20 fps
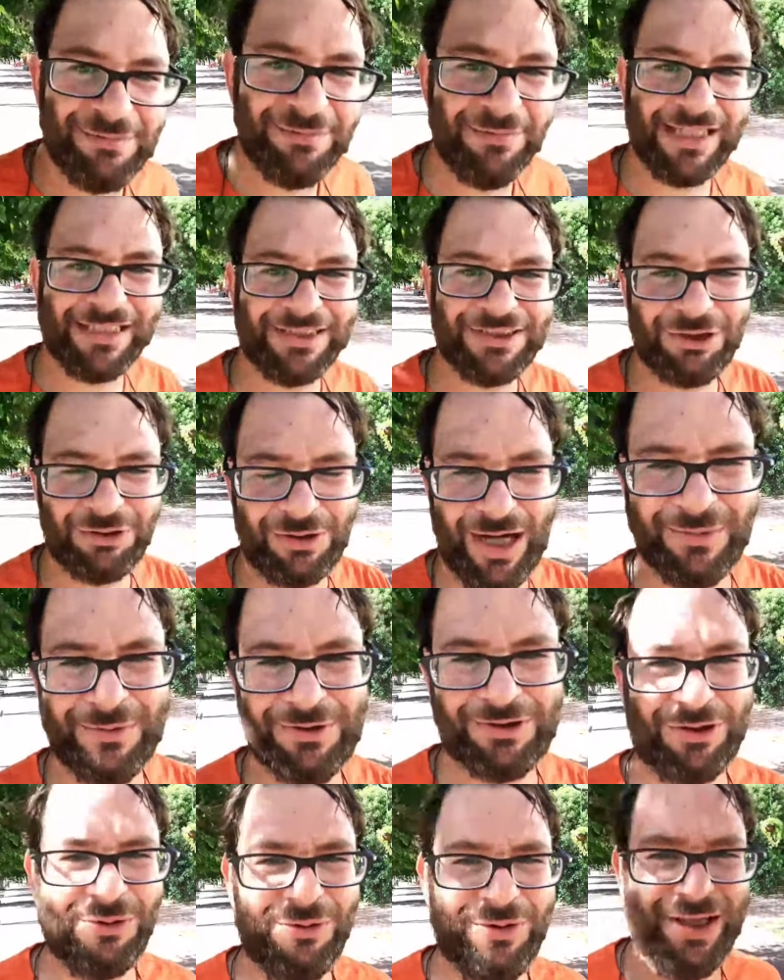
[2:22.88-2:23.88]
Instagram
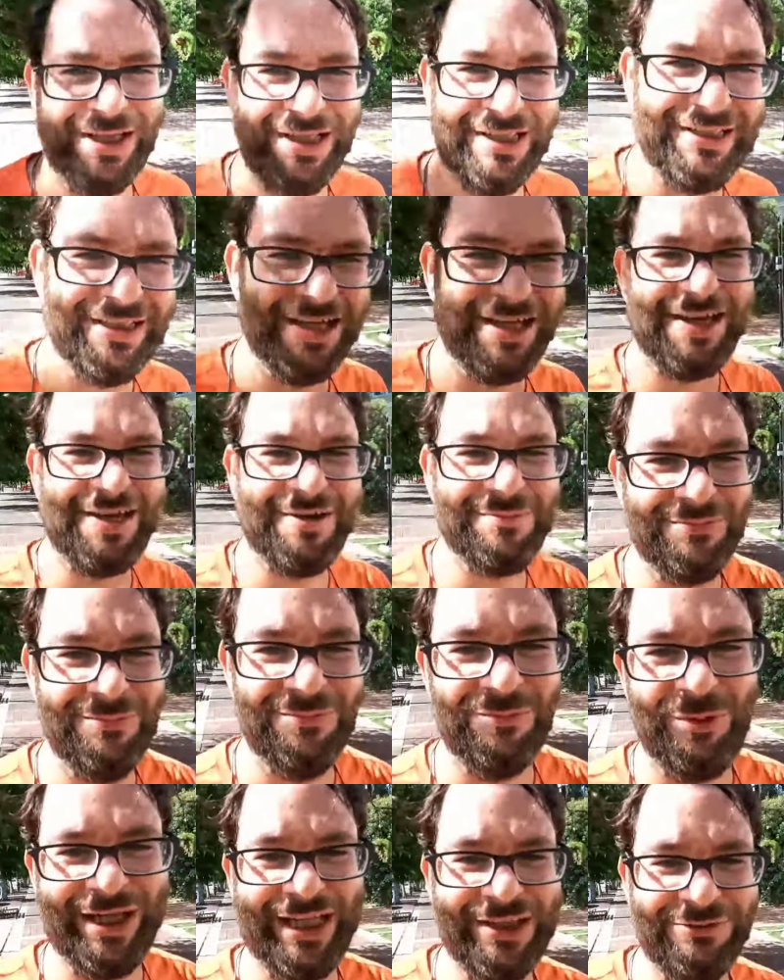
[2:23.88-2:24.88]
story
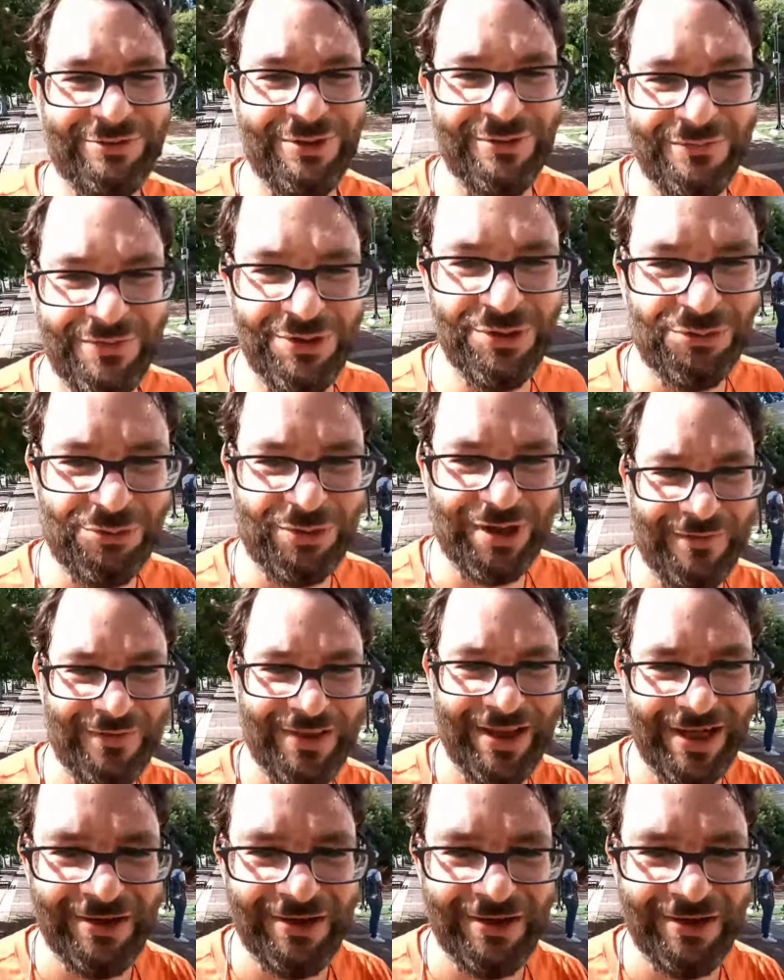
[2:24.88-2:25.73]
weekend review or whatever the